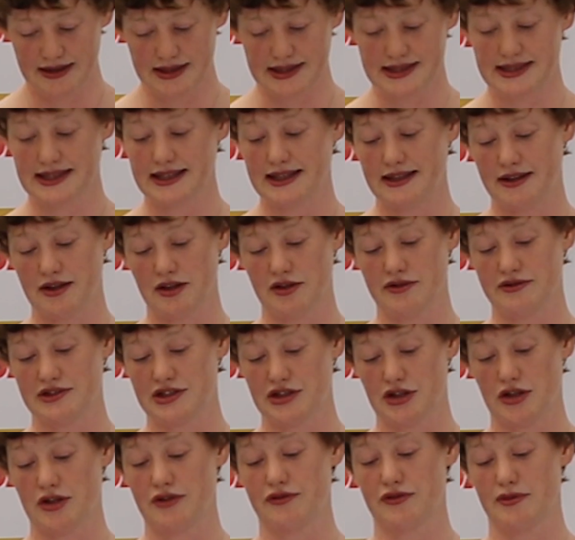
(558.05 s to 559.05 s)
The CEO
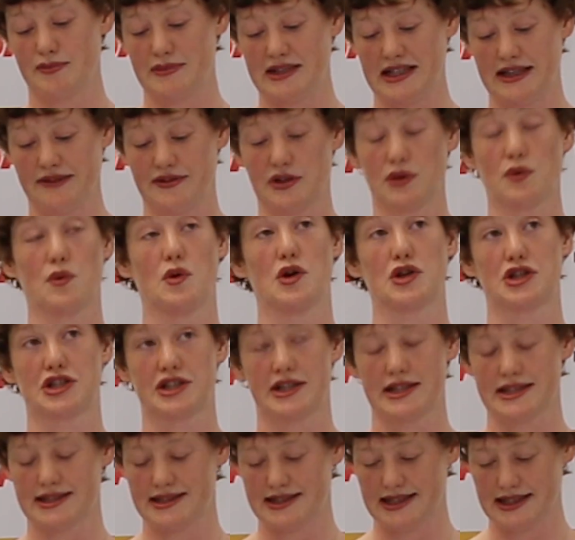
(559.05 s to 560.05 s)
returned from leave and
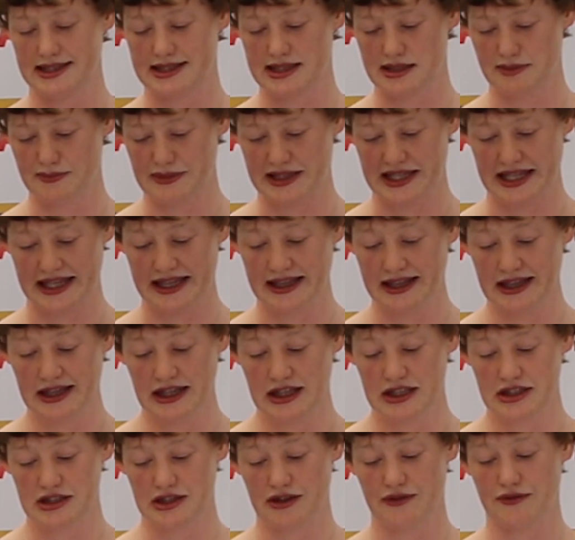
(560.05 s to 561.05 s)
quashed this testimony
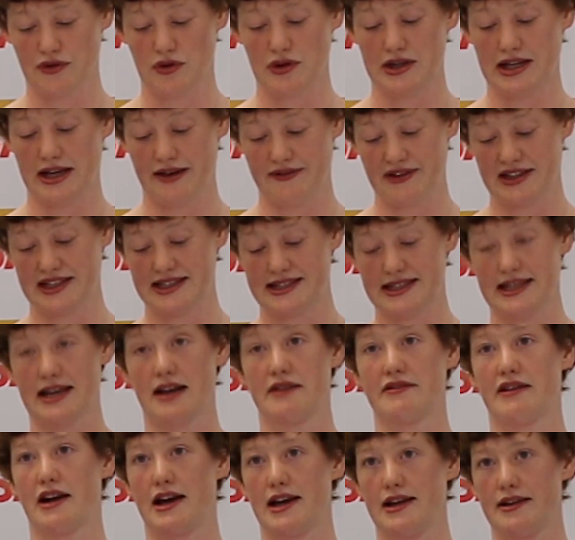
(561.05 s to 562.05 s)
to avoid having the
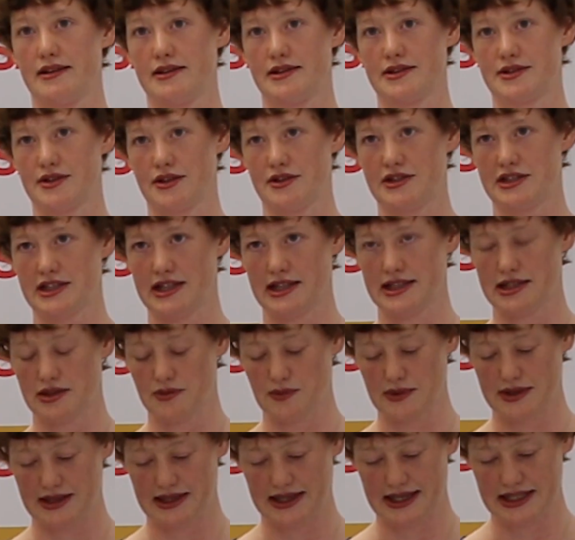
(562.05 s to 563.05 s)
CRI
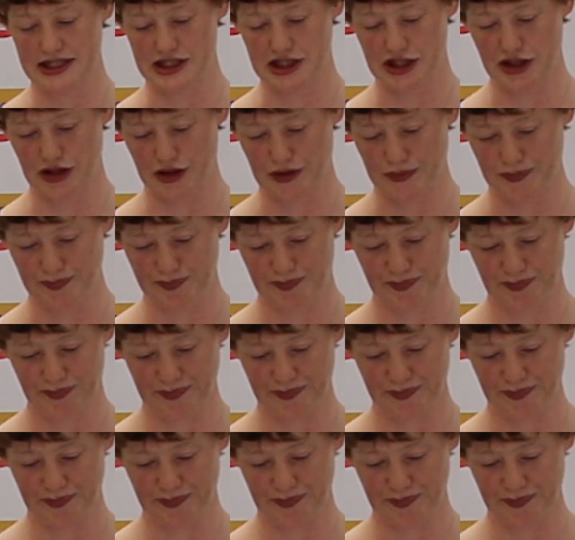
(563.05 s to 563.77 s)
associated with the NGO.